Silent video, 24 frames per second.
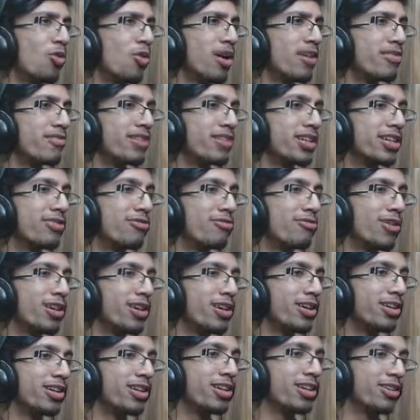
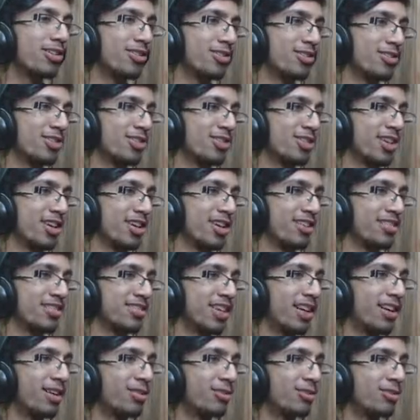very good
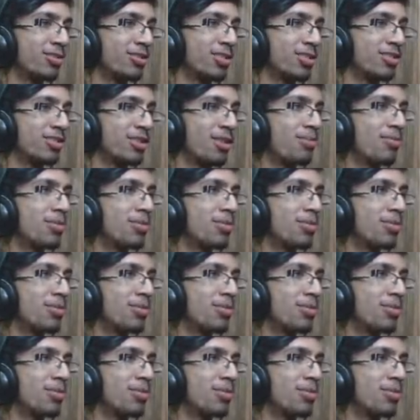chance I could just